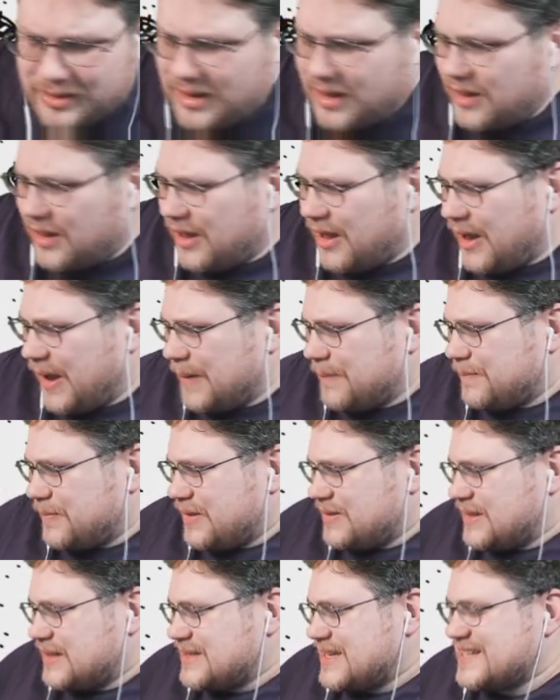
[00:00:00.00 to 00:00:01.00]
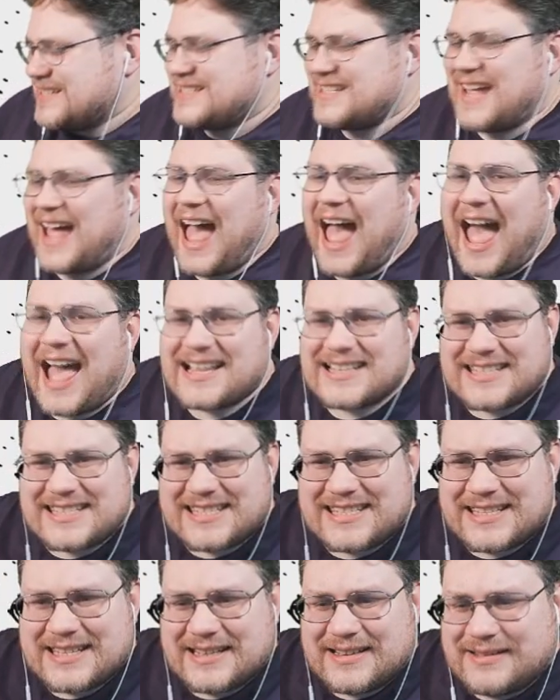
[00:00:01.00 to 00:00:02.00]
And then there's the
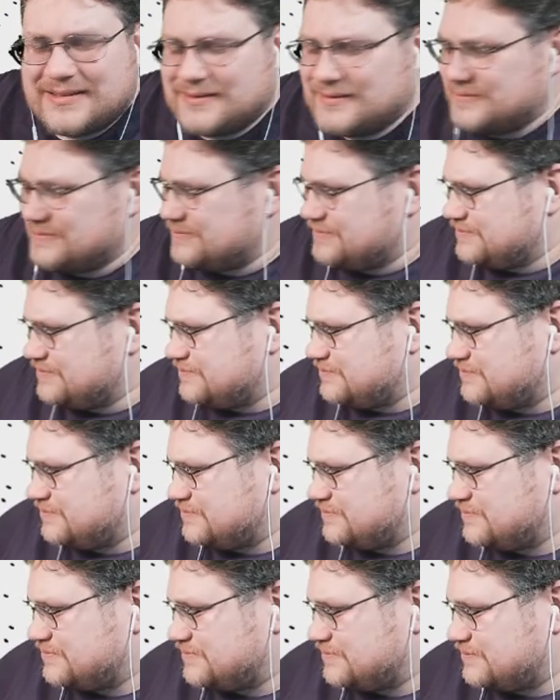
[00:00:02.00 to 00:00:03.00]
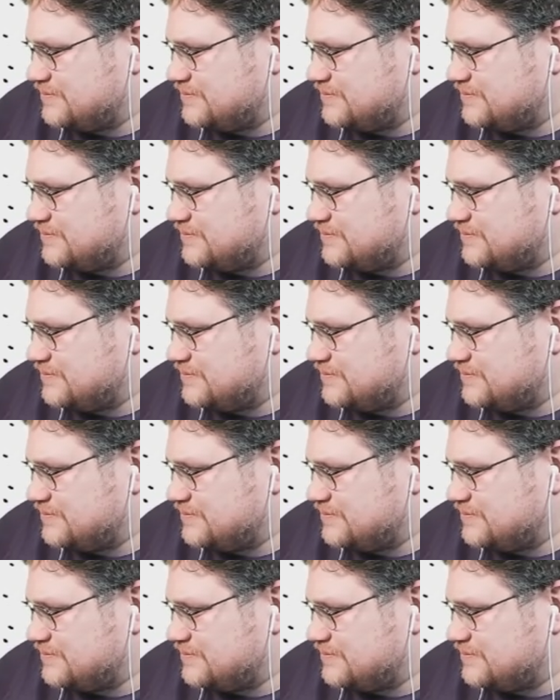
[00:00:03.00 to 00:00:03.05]
hats. Well,